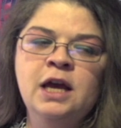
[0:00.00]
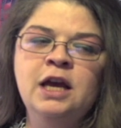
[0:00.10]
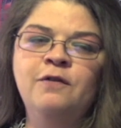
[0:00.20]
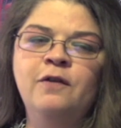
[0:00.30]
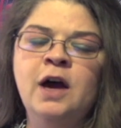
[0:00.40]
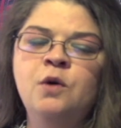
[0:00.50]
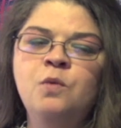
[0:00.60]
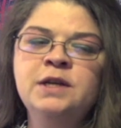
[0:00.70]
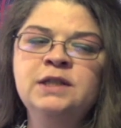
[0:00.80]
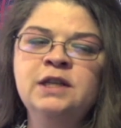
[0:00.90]
if I
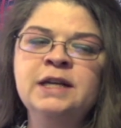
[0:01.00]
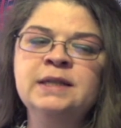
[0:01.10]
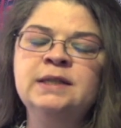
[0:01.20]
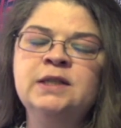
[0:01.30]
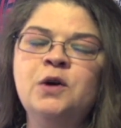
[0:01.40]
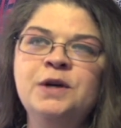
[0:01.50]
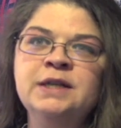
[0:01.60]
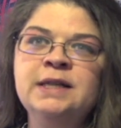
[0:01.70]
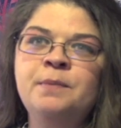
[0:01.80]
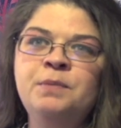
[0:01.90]
wasn't so
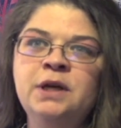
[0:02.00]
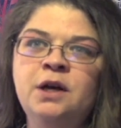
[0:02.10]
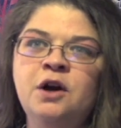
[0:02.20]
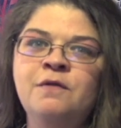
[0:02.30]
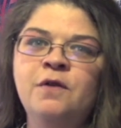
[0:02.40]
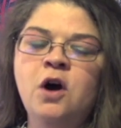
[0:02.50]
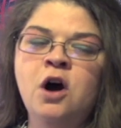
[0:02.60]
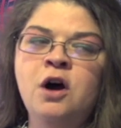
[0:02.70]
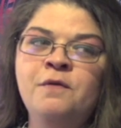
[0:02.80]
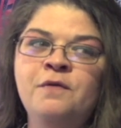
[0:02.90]
accepting
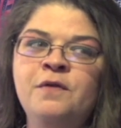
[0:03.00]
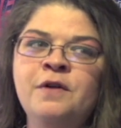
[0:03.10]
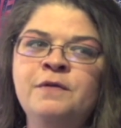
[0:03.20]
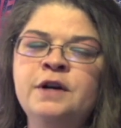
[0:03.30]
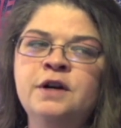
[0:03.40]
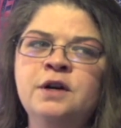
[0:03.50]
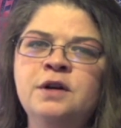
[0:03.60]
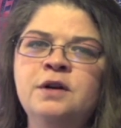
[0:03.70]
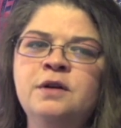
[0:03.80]
of their